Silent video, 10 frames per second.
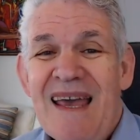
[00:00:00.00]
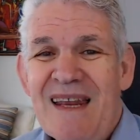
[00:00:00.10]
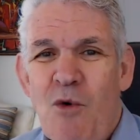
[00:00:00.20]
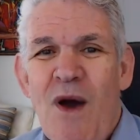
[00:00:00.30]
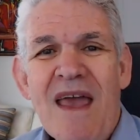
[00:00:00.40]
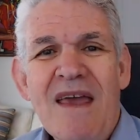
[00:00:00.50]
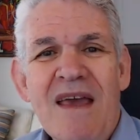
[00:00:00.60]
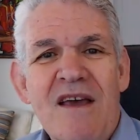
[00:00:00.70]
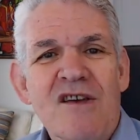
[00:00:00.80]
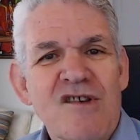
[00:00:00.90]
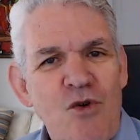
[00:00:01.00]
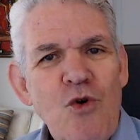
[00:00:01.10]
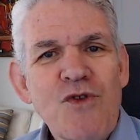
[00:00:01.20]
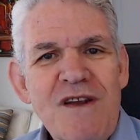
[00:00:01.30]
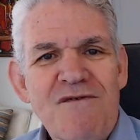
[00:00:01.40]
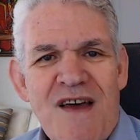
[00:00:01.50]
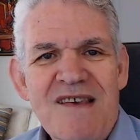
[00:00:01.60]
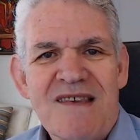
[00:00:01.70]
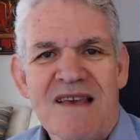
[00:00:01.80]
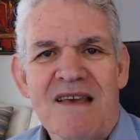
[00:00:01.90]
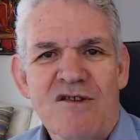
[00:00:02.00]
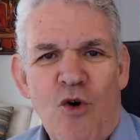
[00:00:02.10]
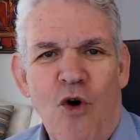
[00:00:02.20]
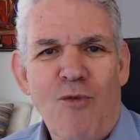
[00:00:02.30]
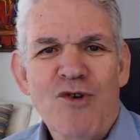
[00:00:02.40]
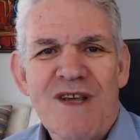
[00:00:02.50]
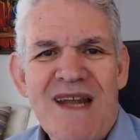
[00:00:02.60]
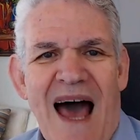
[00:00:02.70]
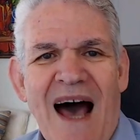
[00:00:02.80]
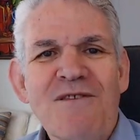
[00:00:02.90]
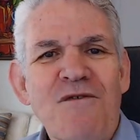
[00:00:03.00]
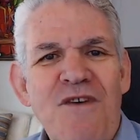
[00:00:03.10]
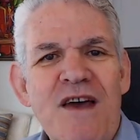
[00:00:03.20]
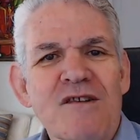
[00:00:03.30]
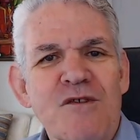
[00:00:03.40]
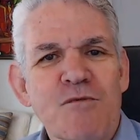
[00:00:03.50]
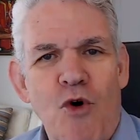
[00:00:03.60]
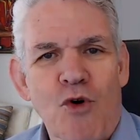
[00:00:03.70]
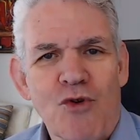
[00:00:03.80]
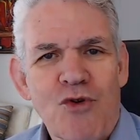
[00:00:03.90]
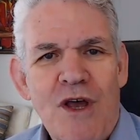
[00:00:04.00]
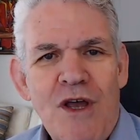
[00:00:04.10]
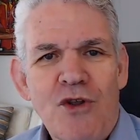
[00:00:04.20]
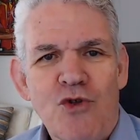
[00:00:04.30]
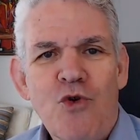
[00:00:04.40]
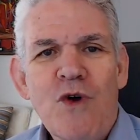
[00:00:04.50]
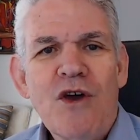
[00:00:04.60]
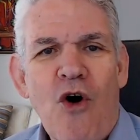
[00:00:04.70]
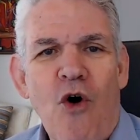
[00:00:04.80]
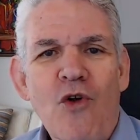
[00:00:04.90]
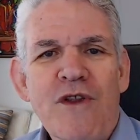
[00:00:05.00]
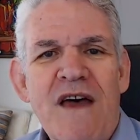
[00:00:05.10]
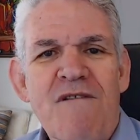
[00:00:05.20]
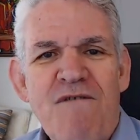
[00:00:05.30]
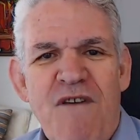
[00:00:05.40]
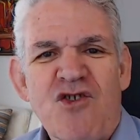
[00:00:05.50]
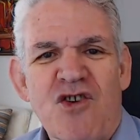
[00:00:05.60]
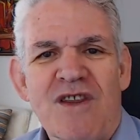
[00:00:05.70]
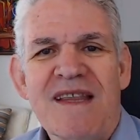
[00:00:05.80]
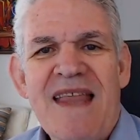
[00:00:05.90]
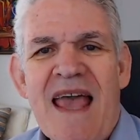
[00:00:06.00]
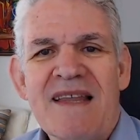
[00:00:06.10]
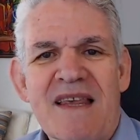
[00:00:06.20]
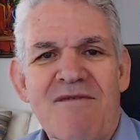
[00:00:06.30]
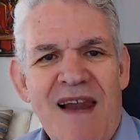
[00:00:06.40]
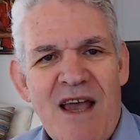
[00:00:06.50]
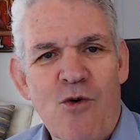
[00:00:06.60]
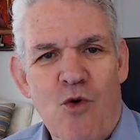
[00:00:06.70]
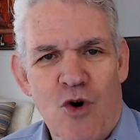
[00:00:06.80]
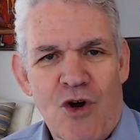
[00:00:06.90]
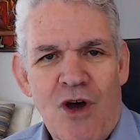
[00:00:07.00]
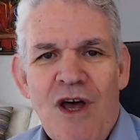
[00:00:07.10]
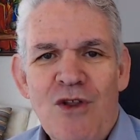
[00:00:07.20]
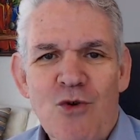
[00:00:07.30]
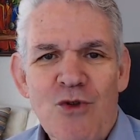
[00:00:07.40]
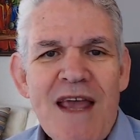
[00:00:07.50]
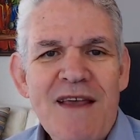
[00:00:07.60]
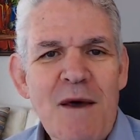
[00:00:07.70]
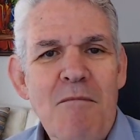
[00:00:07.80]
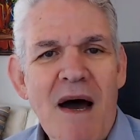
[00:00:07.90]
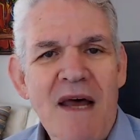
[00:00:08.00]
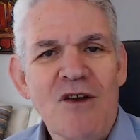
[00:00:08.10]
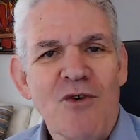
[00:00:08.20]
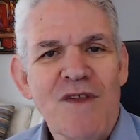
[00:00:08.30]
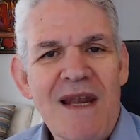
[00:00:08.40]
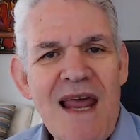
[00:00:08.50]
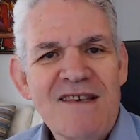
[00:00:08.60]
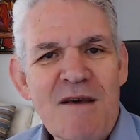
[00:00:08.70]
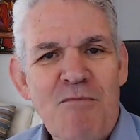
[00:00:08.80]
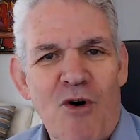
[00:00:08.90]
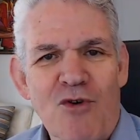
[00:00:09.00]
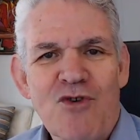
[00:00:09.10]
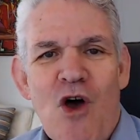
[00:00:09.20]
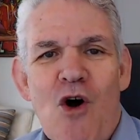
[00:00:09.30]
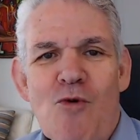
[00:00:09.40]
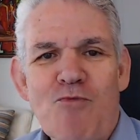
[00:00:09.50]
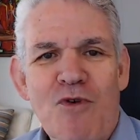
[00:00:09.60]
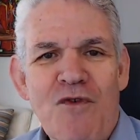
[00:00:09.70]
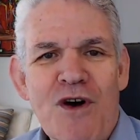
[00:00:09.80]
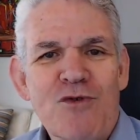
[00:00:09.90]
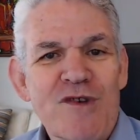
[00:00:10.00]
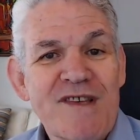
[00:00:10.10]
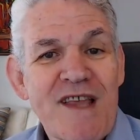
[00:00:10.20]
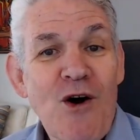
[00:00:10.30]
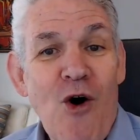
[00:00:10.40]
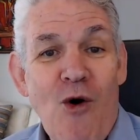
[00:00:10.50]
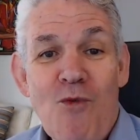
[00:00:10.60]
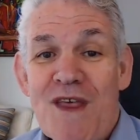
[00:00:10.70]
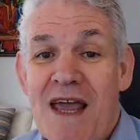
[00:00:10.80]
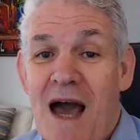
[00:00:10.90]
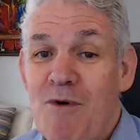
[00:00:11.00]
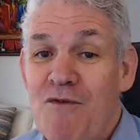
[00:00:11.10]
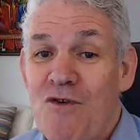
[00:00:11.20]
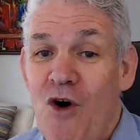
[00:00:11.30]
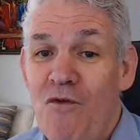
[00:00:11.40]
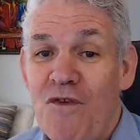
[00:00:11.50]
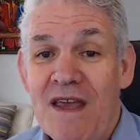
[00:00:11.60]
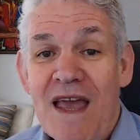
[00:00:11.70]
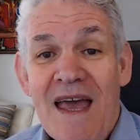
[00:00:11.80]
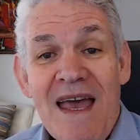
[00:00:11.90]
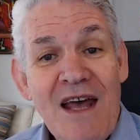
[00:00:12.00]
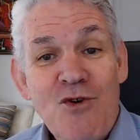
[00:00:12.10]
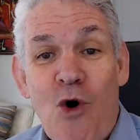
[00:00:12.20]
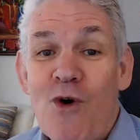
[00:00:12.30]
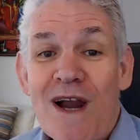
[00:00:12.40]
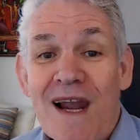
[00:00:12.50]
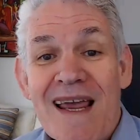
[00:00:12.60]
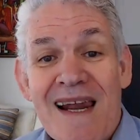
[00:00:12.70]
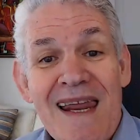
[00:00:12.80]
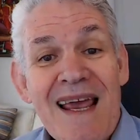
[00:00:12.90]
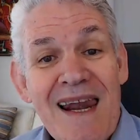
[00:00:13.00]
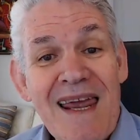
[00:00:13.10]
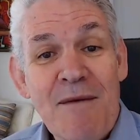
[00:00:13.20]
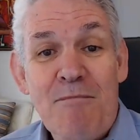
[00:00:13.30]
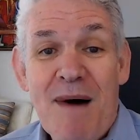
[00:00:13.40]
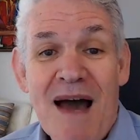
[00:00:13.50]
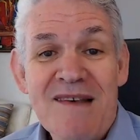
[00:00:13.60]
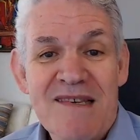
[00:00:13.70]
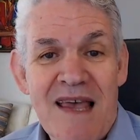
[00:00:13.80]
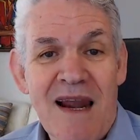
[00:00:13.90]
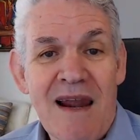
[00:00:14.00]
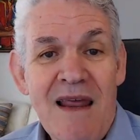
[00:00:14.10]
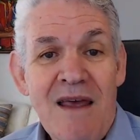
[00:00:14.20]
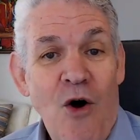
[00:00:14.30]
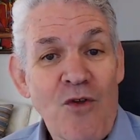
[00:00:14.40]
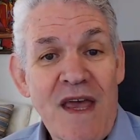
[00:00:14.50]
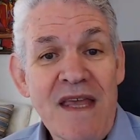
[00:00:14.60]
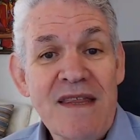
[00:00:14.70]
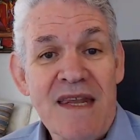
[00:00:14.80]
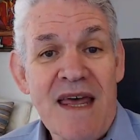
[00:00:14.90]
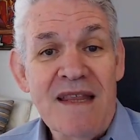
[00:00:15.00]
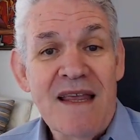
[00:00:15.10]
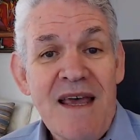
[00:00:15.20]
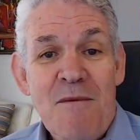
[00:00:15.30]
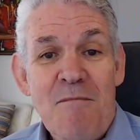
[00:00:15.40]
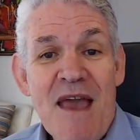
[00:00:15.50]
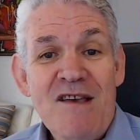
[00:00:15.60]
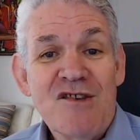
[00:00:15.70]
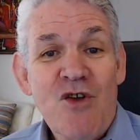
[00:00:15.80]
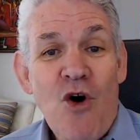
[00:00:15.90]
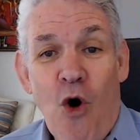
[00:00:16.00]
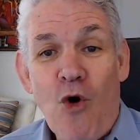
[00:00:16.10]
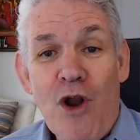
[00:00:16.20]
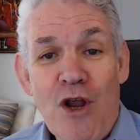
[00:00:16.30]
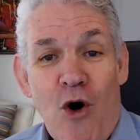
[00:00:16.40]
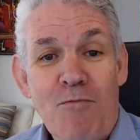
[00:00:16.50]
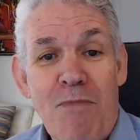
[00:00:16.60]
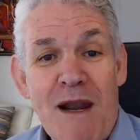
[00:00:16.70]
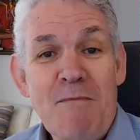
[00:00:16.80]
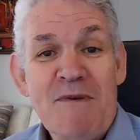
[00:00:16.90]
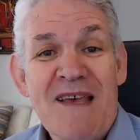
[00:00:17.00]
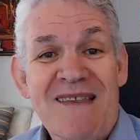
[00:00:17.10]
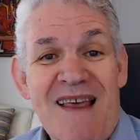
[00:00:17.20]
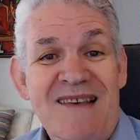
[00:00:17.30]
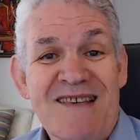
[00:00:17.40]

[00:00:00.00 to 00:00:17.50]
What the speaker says: In a way, sleuth investing is almost an unfair sport, doing old-fashioned detective legwork to take the money of the lazybones who prefer to stay home with a cup of coffee and go click, click, click, buy, sell on the internet based only on blips they